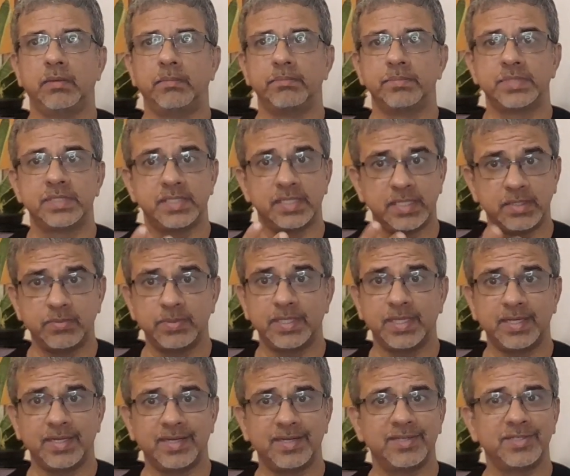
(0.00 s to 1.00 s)
sit with
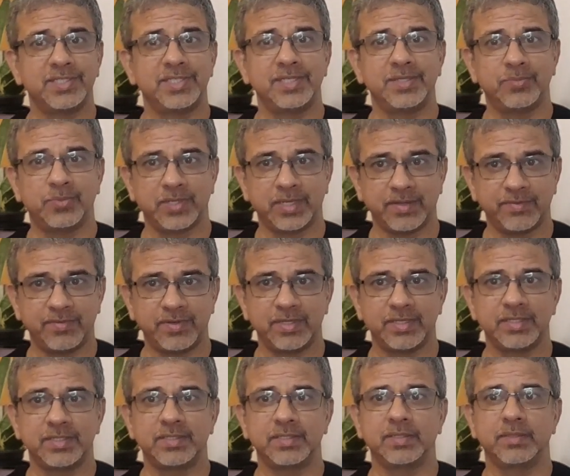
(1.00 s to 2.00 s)
that energy, what I've
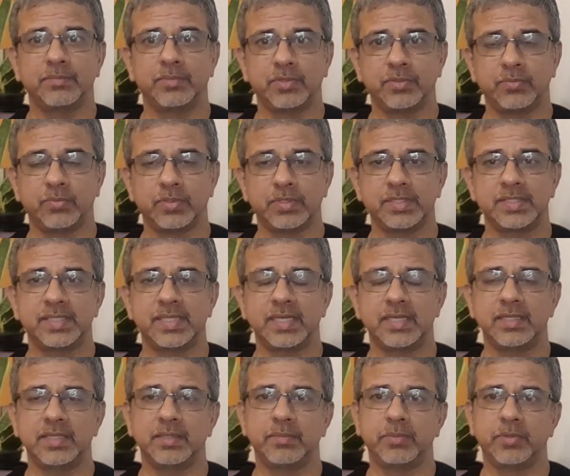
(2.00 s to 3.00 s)
learned about what is
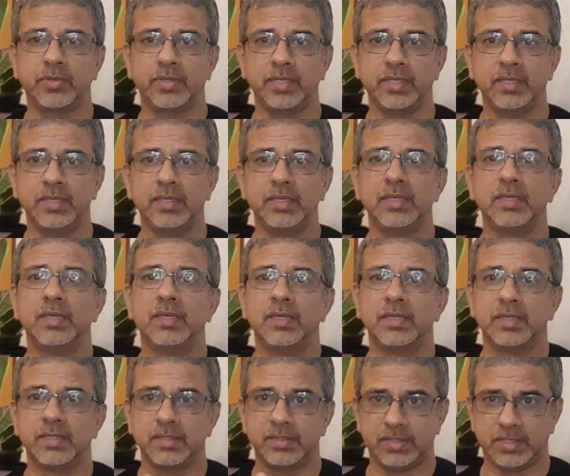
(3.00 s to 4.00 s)
there in the body,
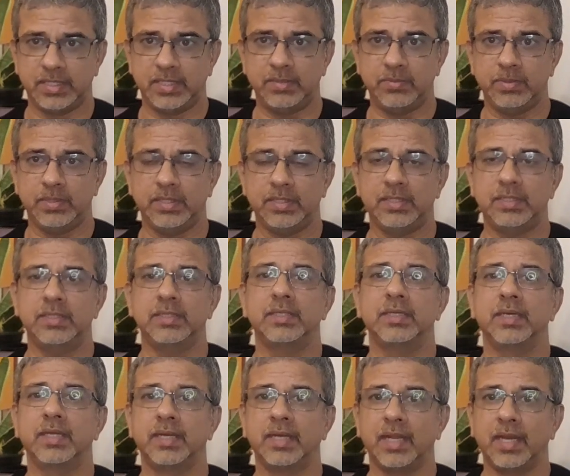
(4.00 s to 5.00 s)
sit with it
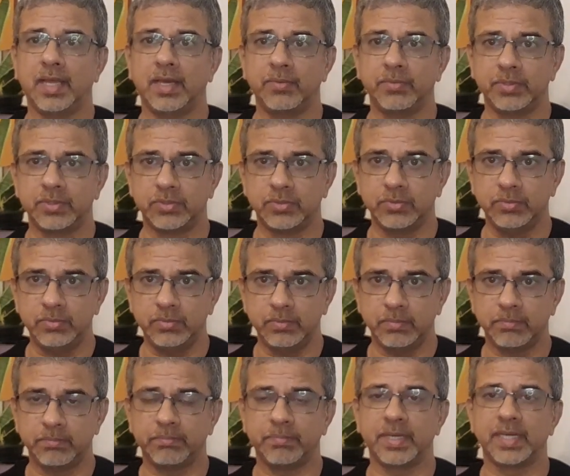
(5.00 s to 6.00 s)
and allow it to
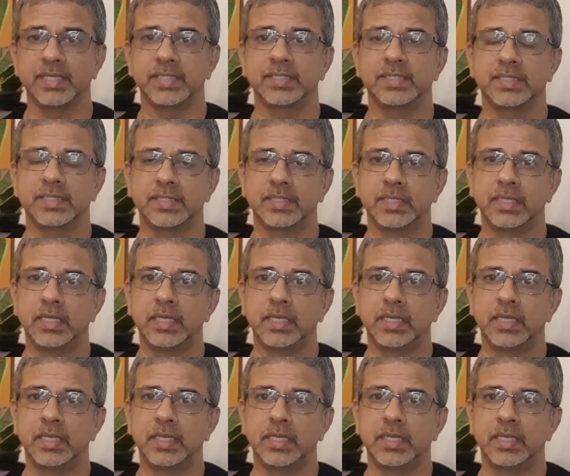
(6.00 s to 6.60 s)
pass.